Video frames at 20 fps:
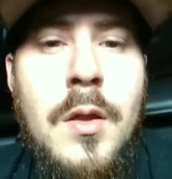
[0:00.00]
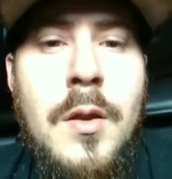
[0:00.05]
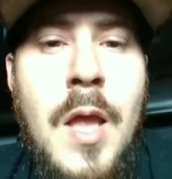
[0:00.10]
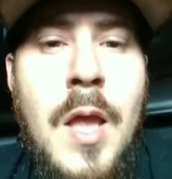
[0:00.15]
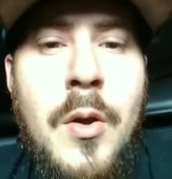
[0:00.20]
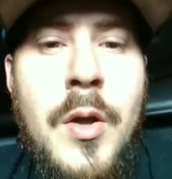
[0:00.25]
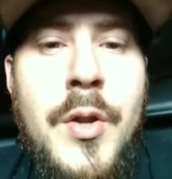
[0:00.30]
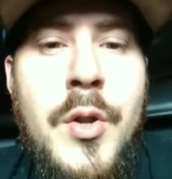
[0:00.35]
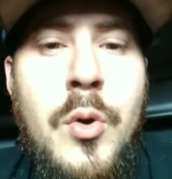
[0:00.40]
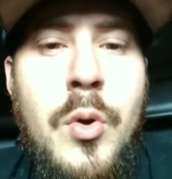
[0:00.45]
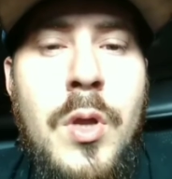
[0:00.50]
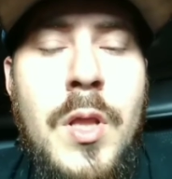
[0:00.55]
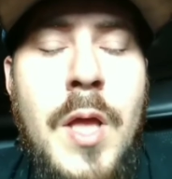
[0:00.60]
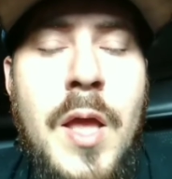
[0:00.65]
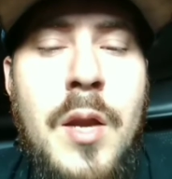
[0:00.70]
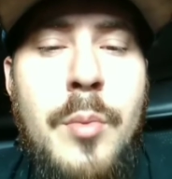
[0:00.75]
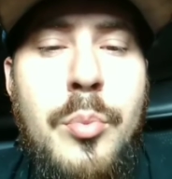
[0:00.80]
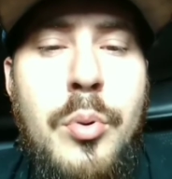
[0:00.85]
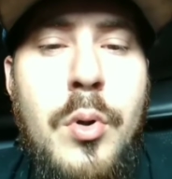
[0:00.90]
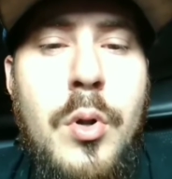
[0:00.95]
Now, I know a
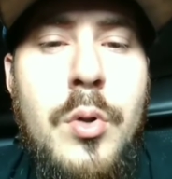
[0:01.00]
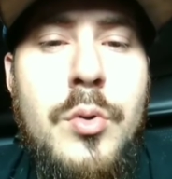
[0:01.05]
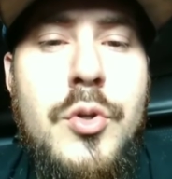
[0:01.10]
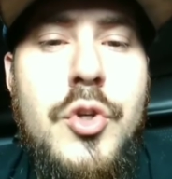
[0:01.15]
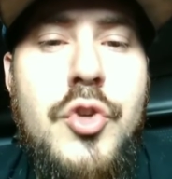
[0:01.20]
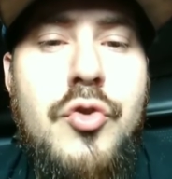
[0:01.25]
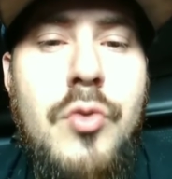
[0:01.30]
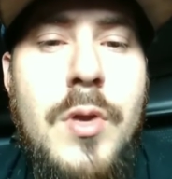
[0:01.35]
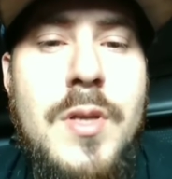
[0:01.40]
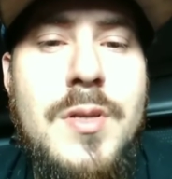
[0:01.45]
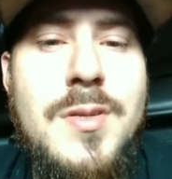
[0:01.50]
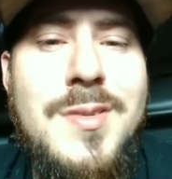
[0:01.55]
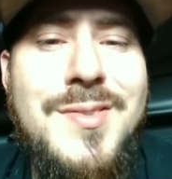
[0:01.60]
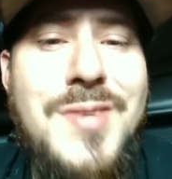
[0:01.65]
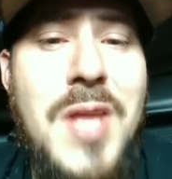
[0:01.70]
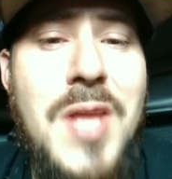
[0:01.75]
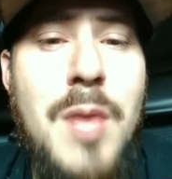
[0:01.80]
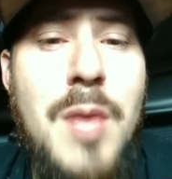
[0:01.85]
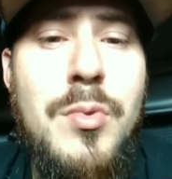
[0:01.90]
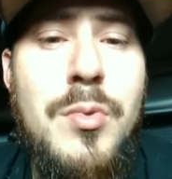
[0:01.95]
lot of pros
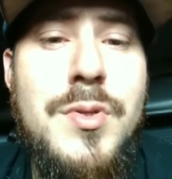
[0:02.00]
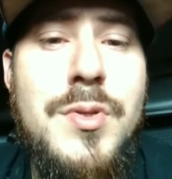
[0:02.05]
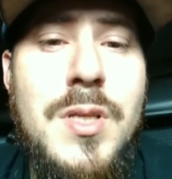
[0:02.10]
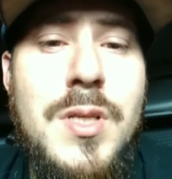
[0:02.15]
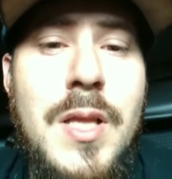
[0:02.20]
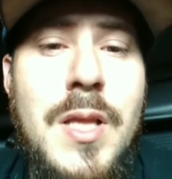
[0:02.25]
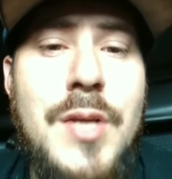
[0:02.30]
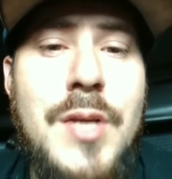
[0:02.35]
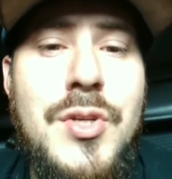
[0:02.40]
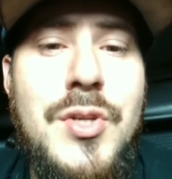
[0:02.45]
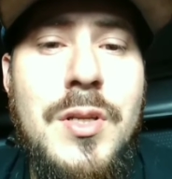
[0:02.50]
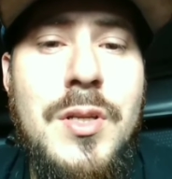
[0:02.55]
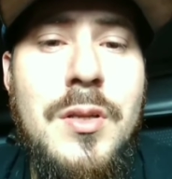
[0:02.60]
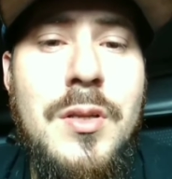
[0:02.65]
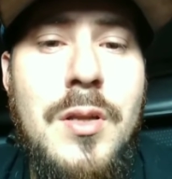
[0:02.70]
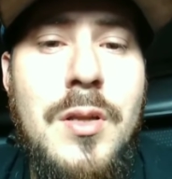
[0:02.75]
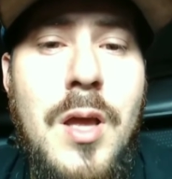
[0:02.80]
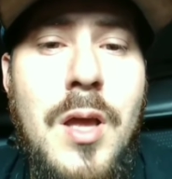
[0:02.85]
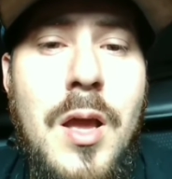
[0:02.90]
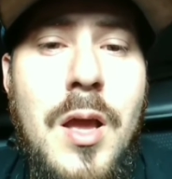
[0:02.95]
stress table
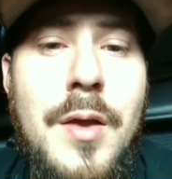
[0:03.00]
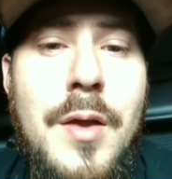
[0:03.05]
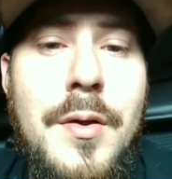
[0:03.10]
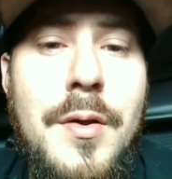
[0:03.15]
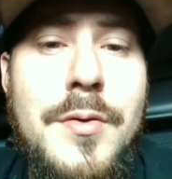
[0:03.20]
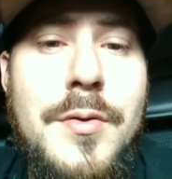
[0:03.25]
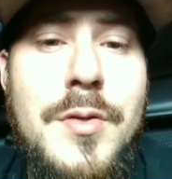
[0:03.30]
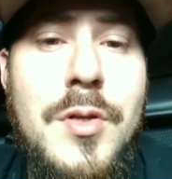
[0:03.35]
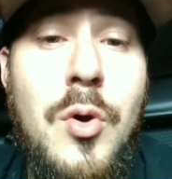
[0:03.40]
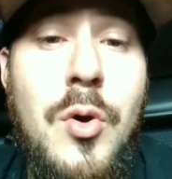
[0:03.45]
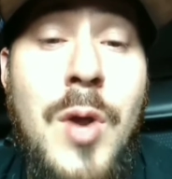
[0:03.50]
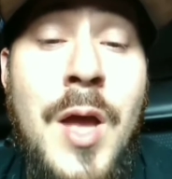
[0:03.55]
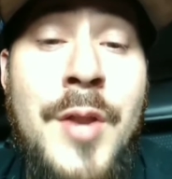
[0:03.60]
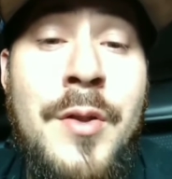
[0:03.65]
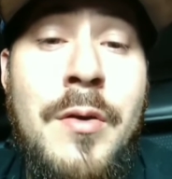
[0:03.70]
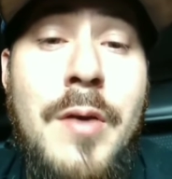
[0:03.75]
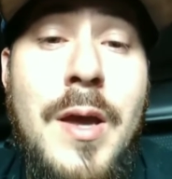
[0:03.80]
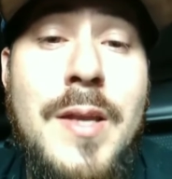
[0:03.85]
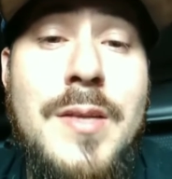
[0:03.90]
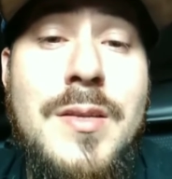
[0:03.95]
selection, so
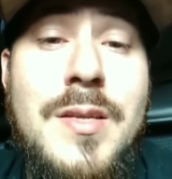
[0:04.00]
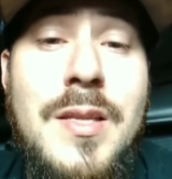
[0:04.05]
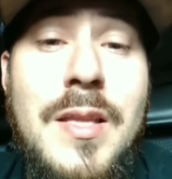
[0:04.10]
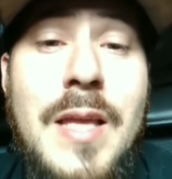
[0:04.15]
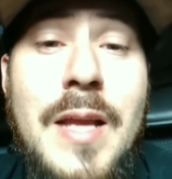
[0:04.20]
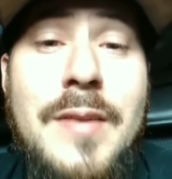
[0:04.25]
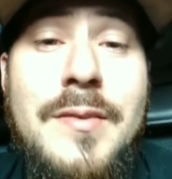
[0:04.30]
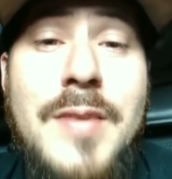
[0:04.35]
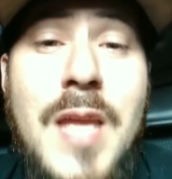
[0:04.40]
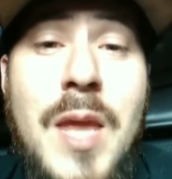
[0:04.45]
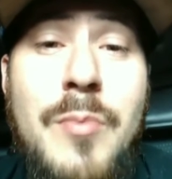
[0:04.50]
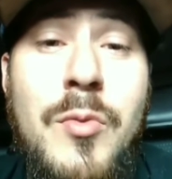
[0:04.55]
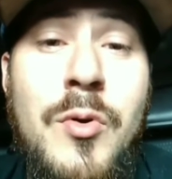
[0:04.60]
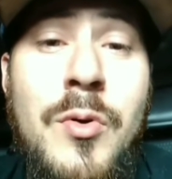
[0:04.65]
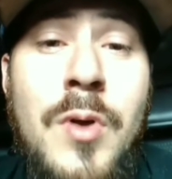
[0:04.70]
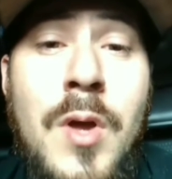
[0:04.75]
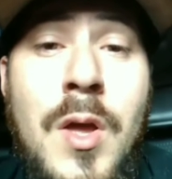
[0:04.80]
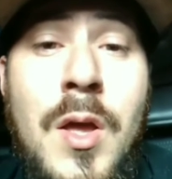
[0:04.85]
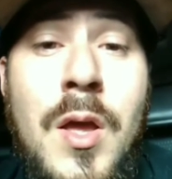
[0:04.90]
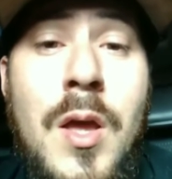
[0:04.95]
I know how to select
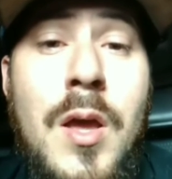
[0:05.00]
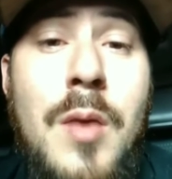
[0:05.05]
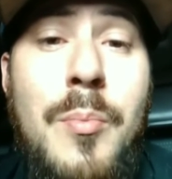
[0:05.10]
table.